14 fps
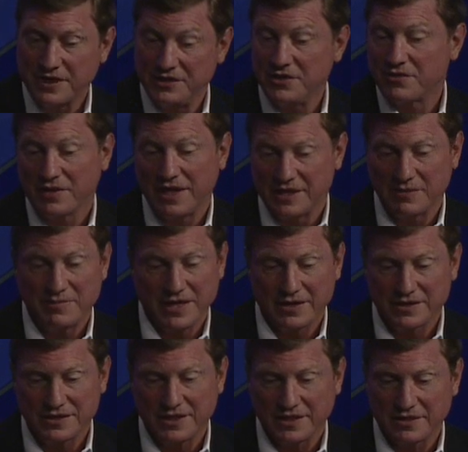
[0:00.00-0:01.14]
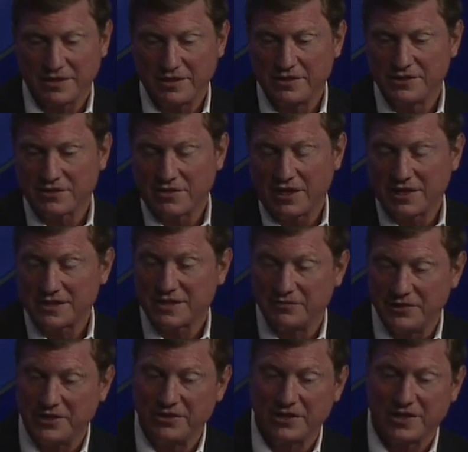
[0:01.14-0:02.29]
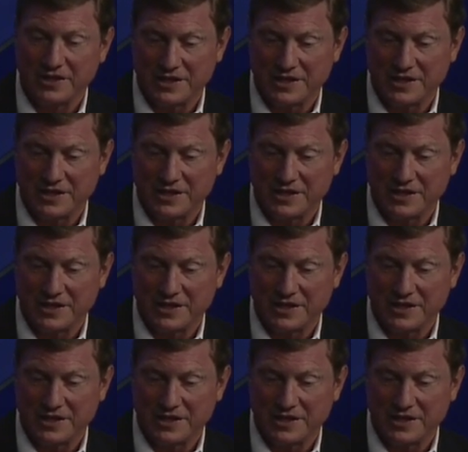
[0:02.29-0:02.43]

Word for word: And you're right, the parasitic loads are awesome. When you look yeah.